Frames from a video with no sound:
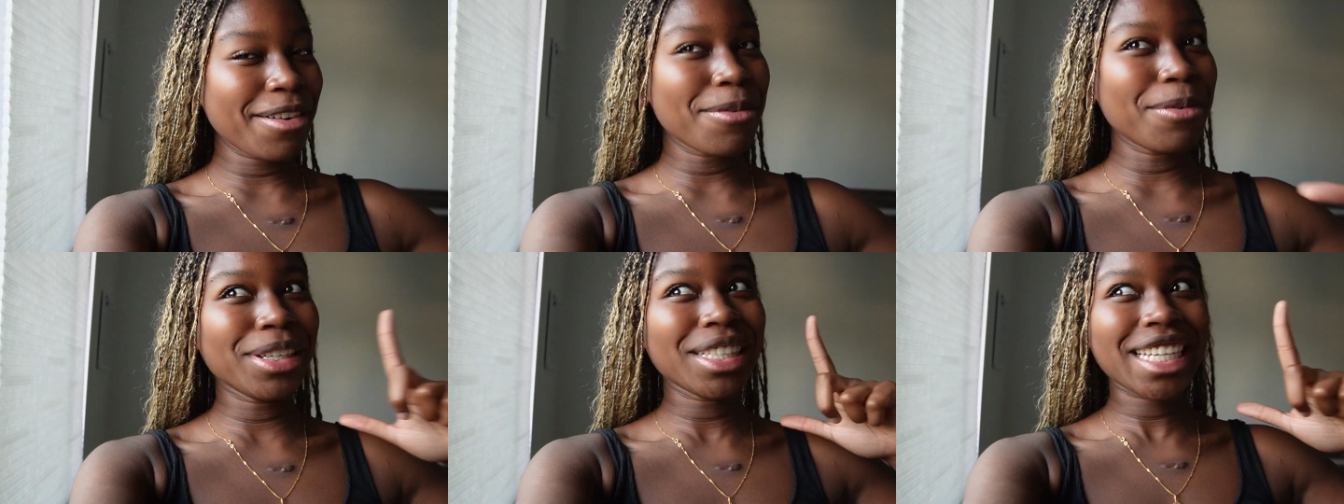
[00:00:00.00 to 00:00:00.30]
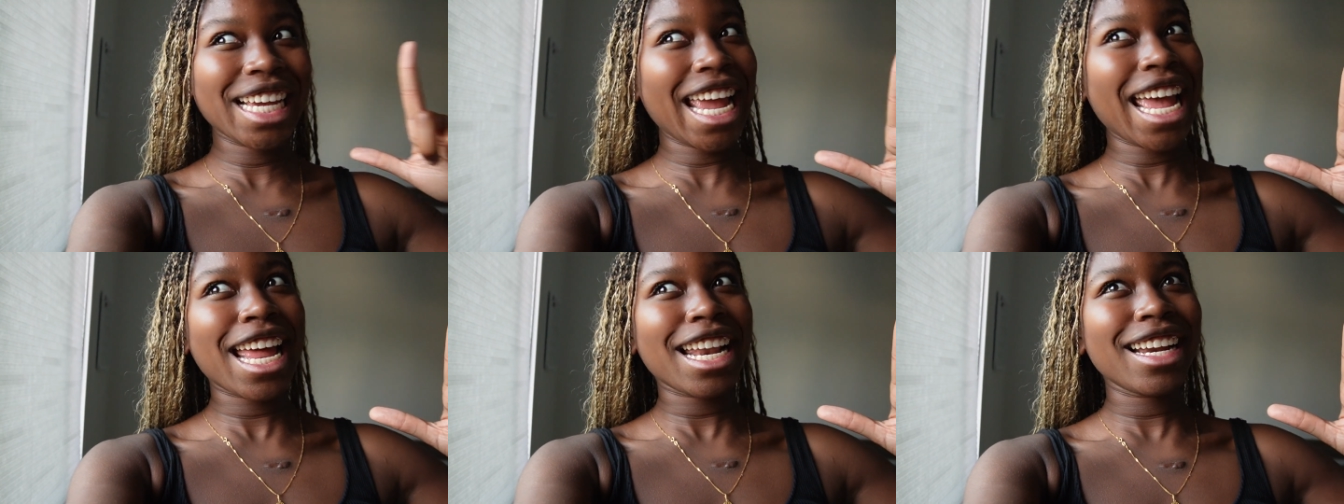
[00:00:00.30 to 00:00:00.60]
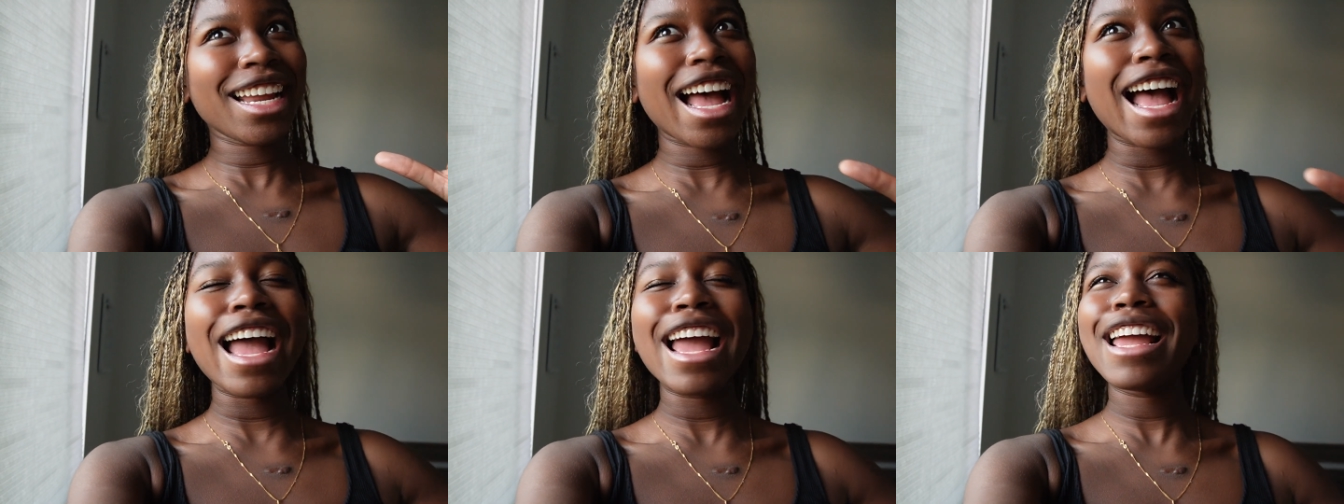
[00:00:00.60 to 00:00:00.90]
Once
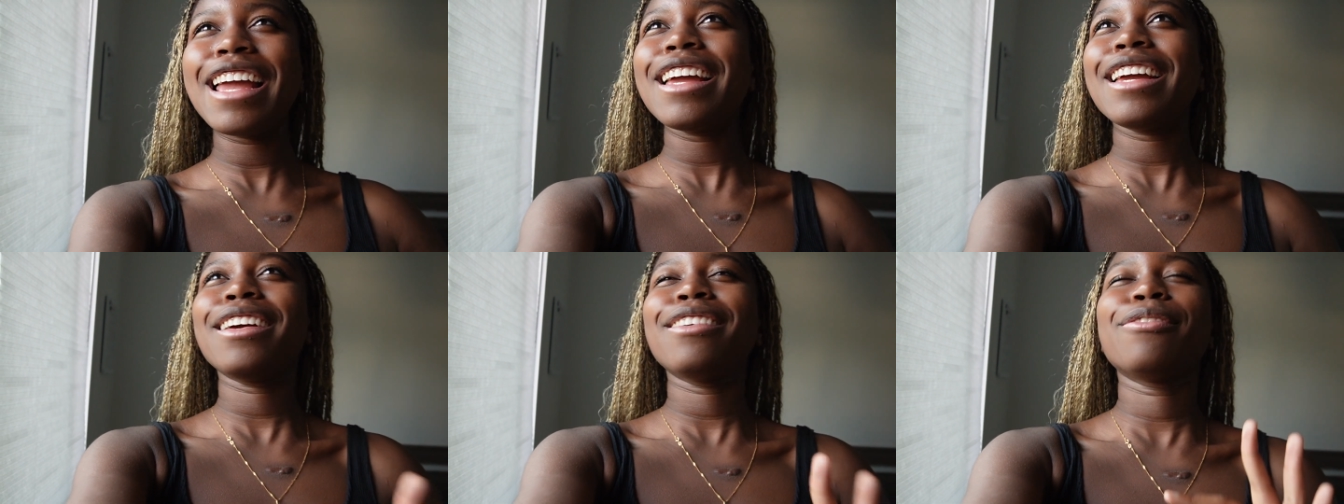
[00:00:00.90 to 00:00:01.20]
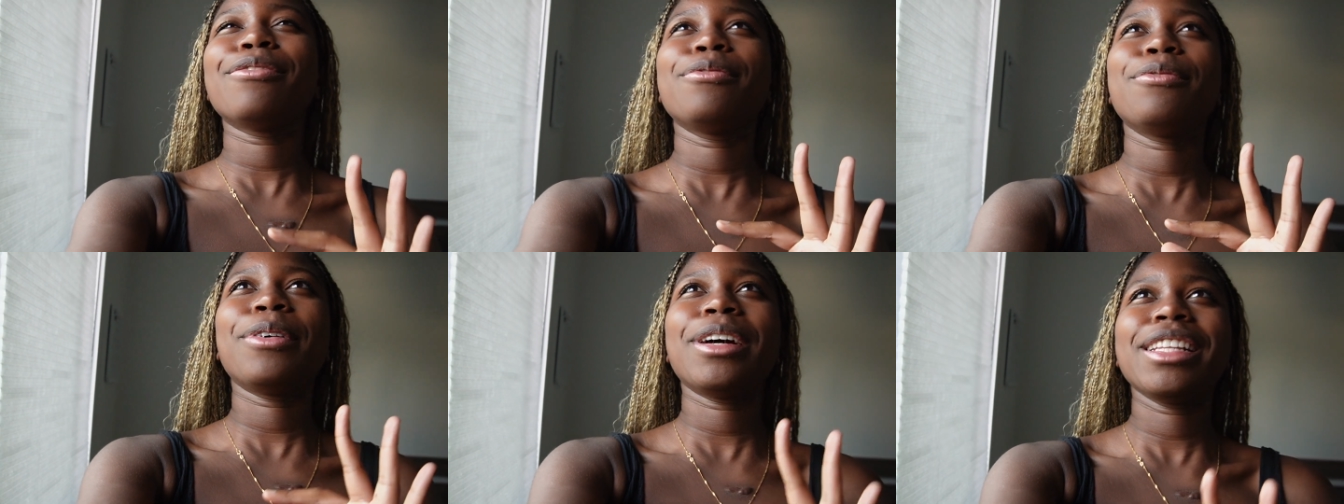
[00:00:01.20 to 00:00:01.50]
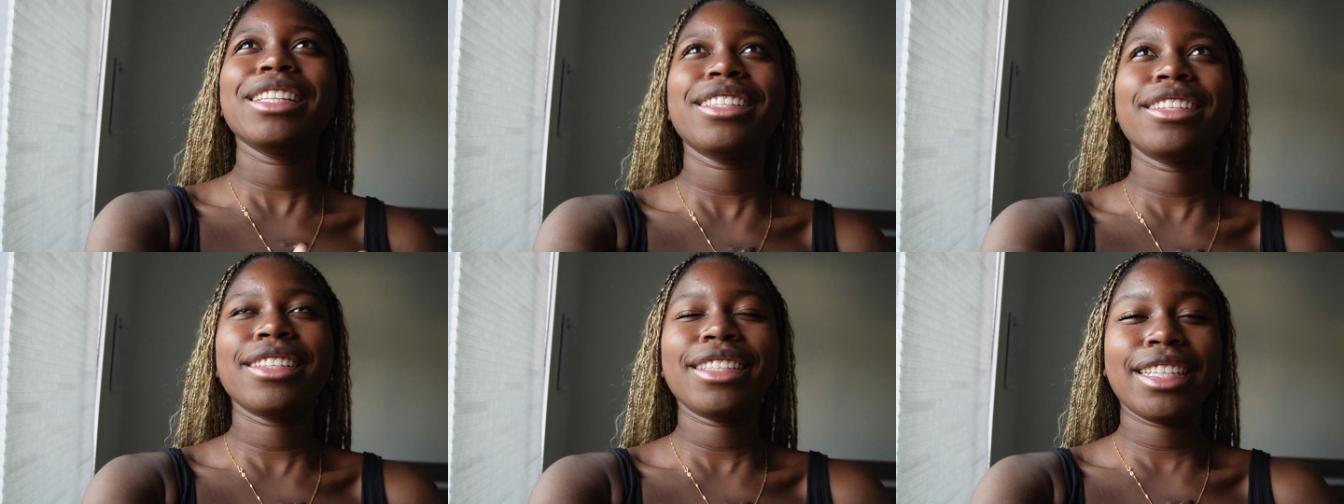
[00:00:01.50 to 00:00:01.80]
again, I
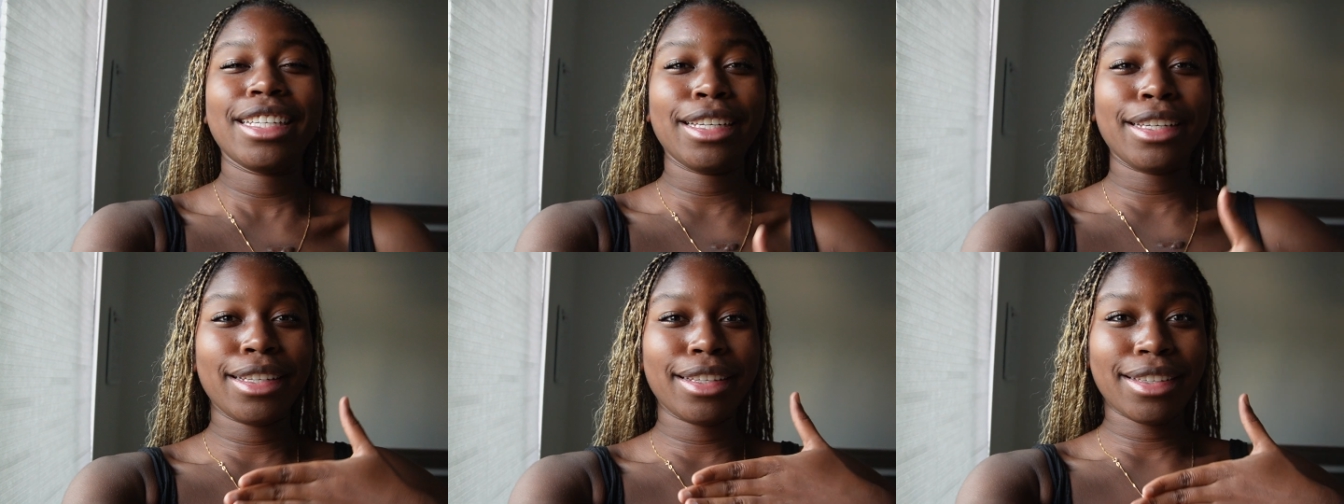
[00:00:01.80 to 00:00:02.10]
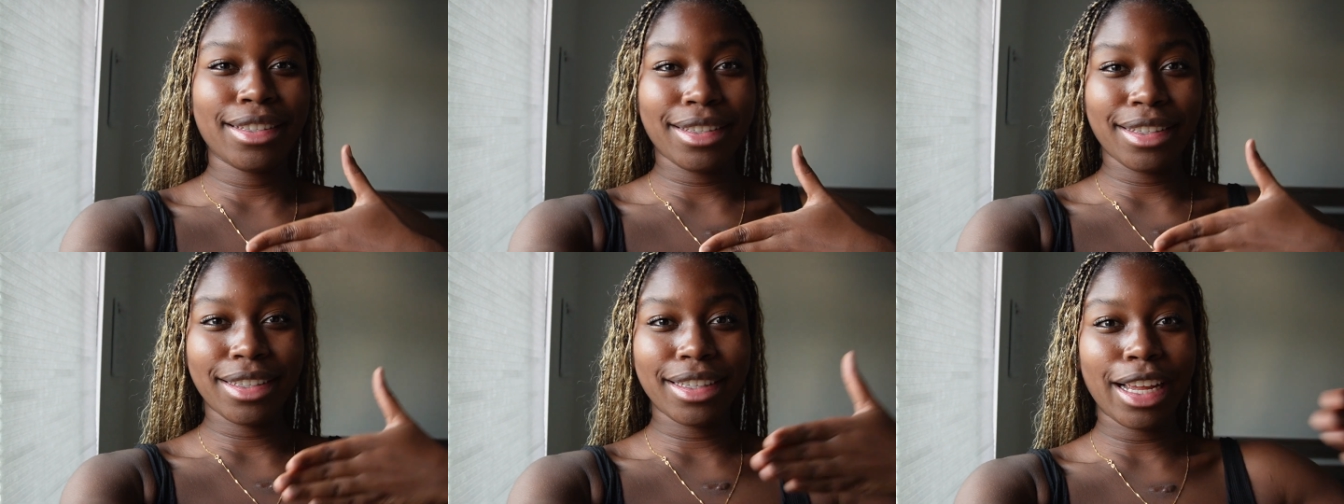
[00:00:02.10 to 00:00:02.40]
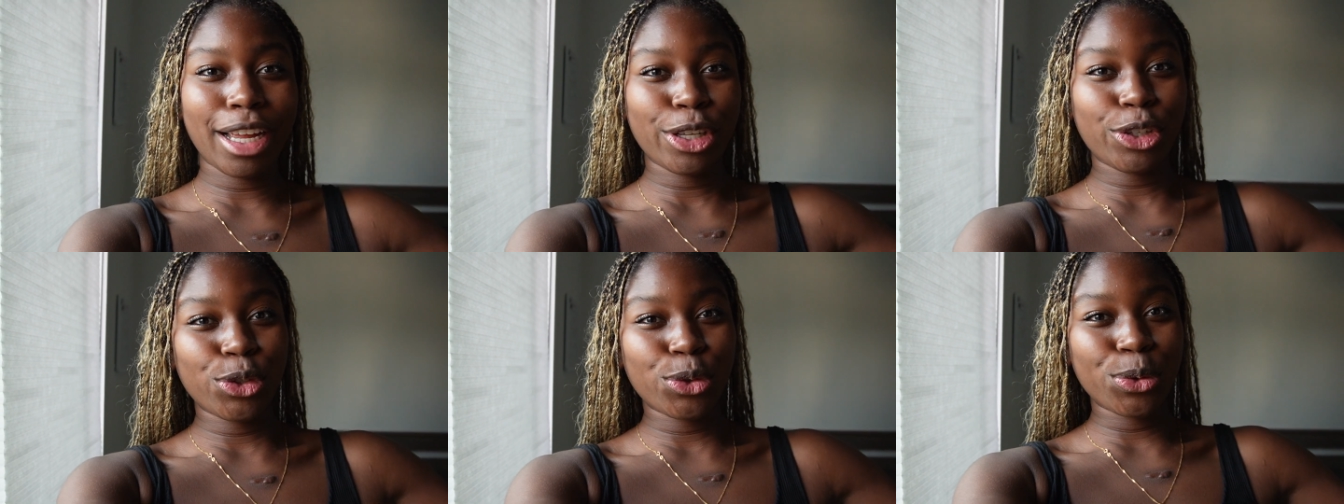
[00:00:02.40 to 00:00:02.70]
went to see
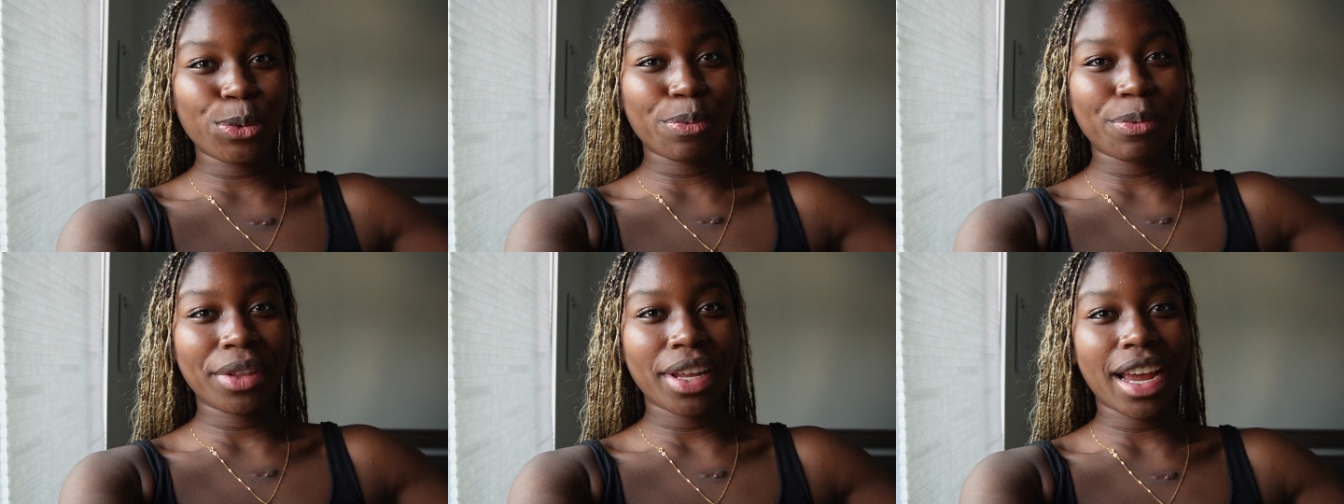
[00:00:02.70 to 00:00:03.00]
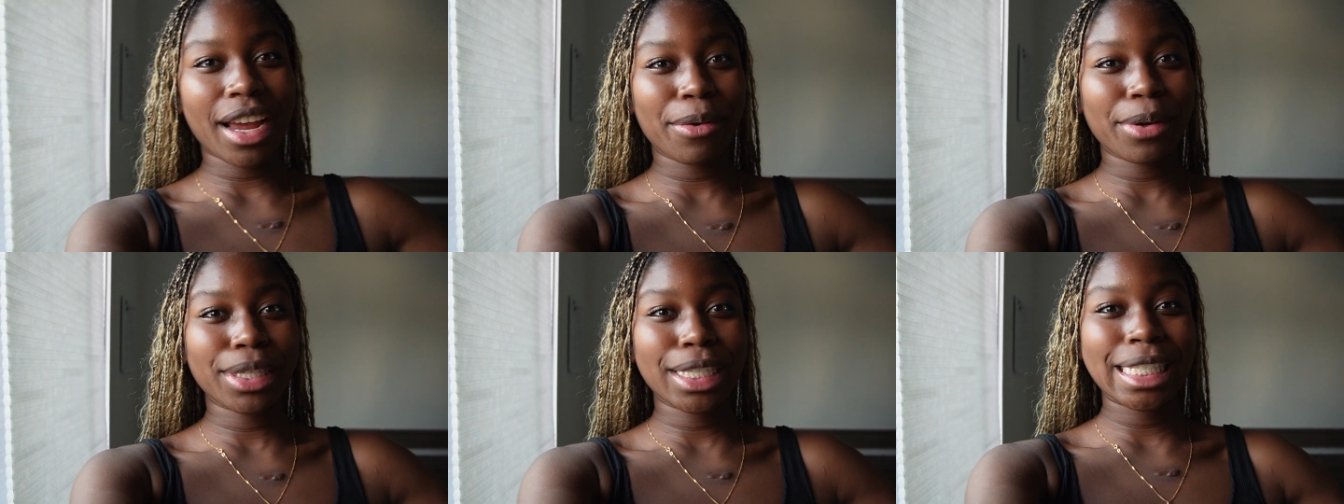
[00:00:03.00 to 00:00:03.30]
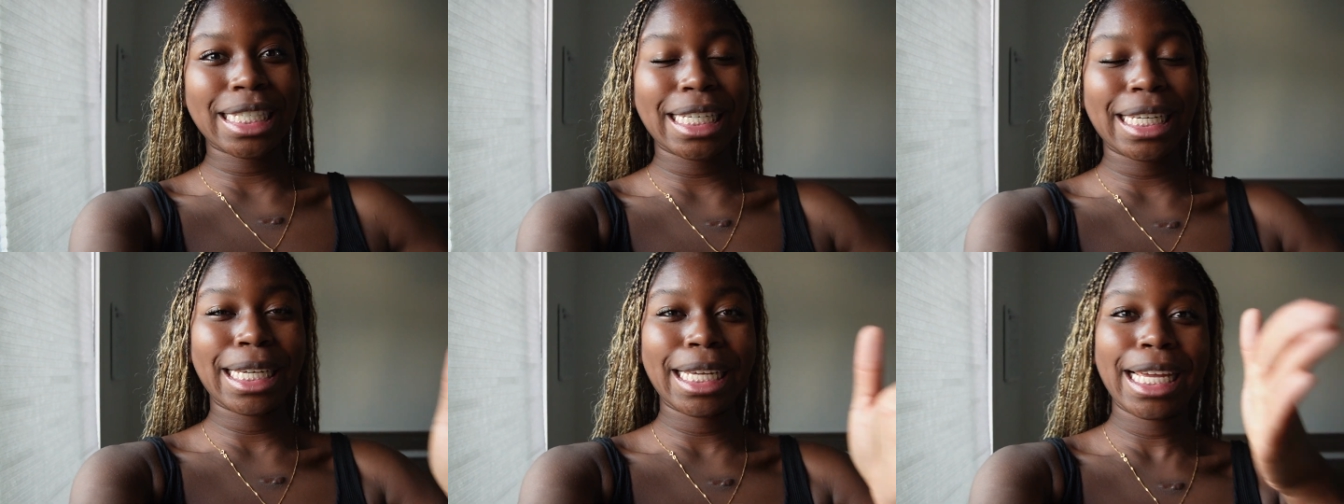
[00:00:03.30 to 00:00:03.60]
Dadju. I went to
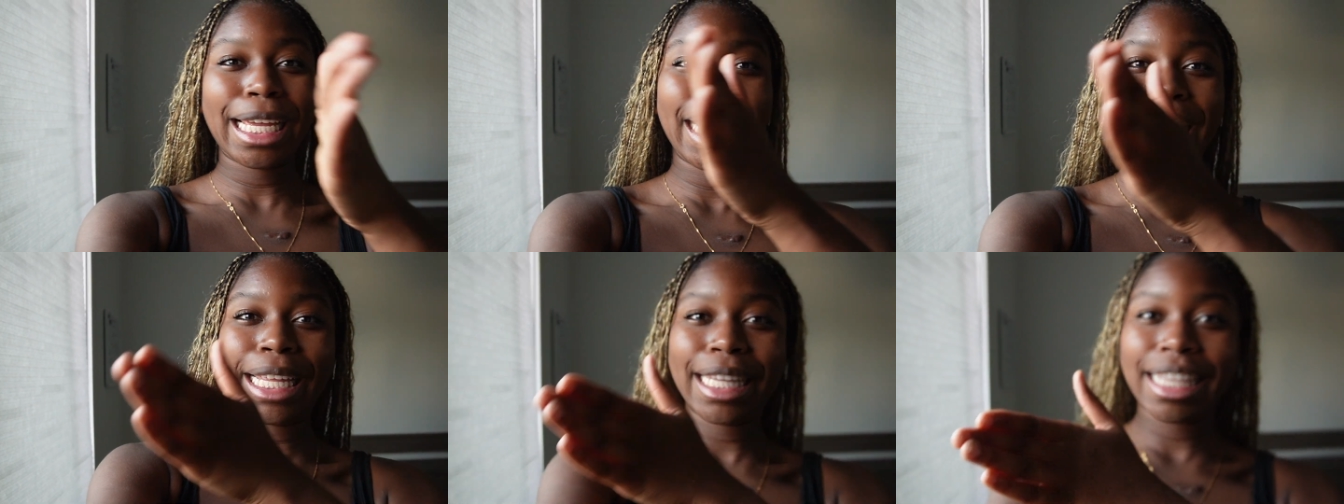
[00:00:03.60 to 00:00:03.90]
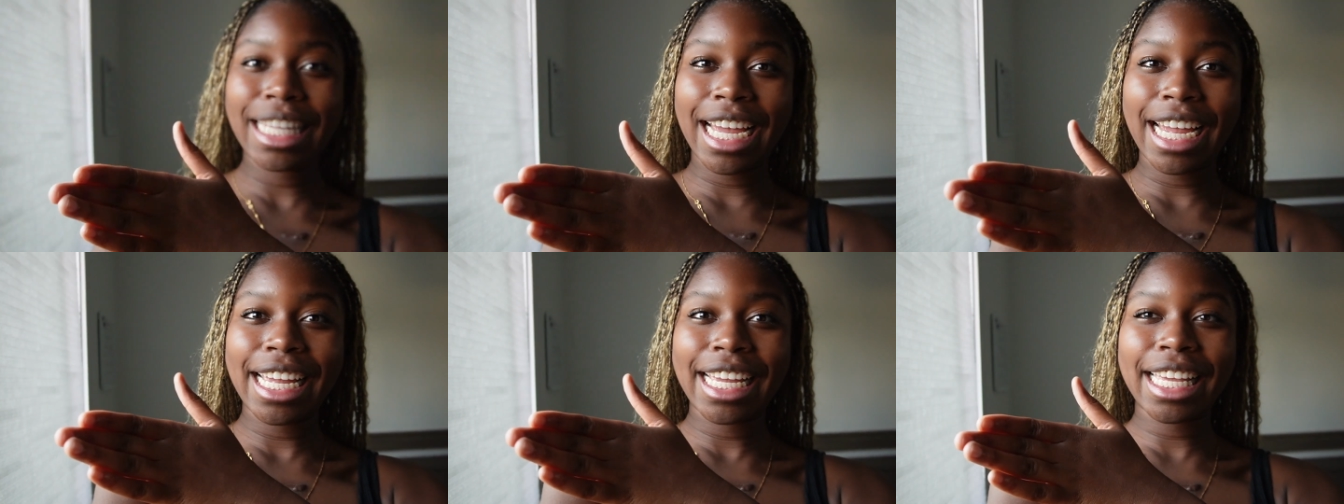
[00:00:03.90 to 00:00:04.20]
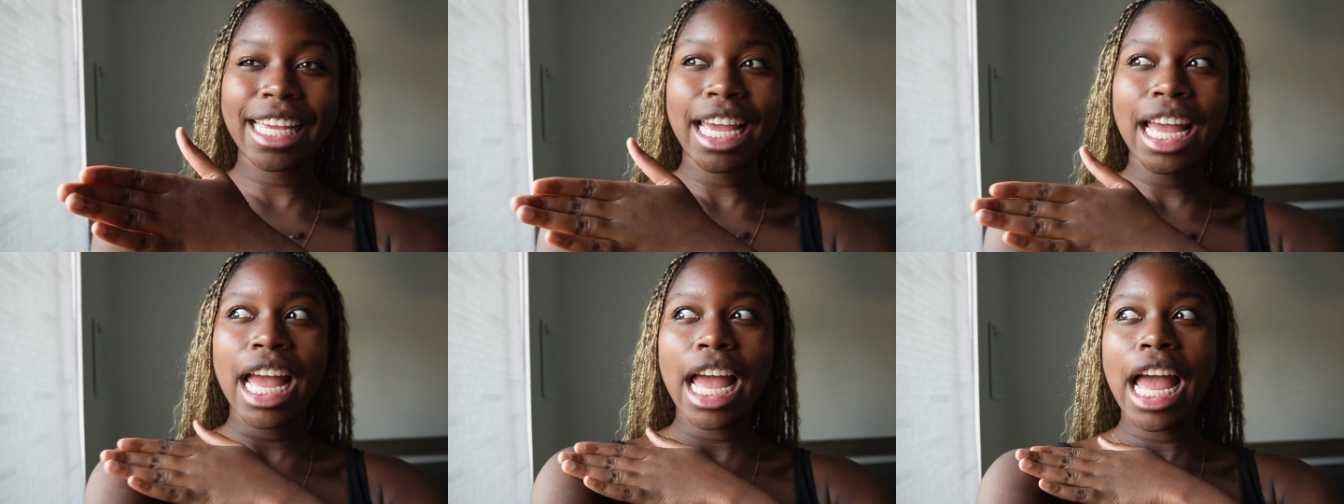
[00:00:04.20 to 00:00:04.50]
see Taiki.